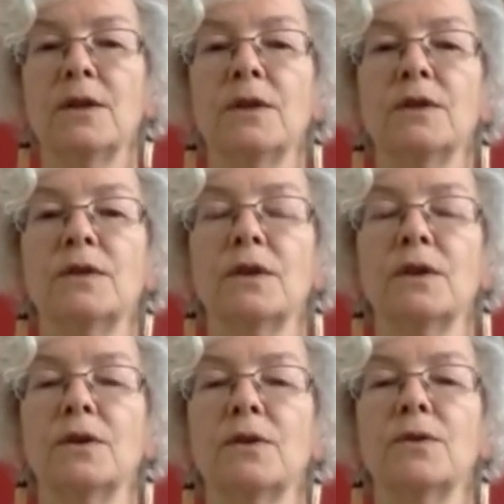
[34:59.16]

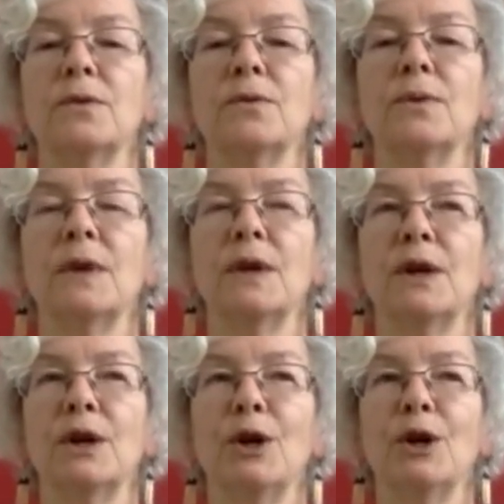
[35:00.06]
So
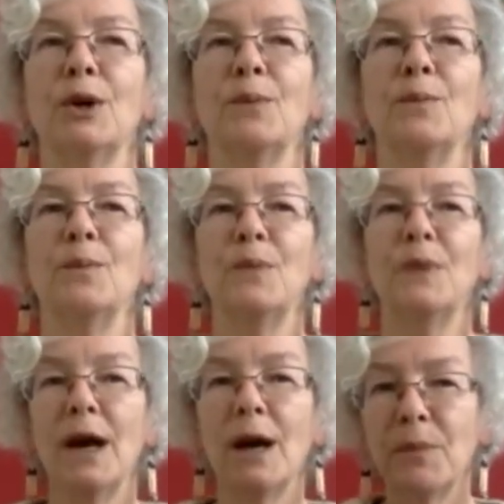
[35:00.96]

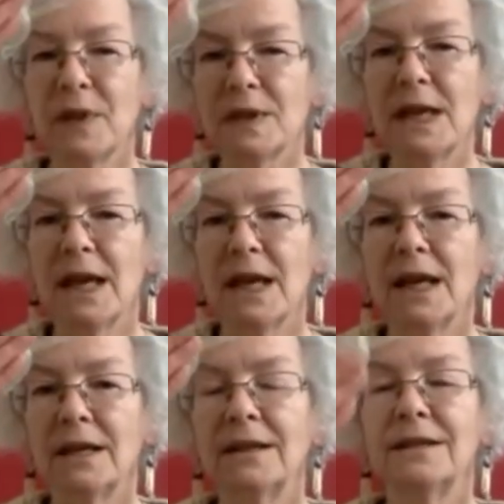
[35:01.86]
the up the
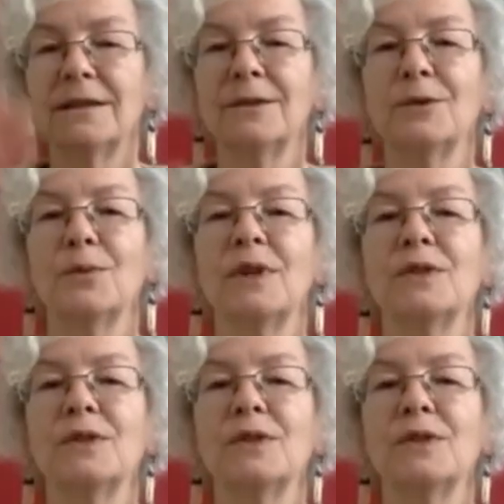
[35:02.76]
10 was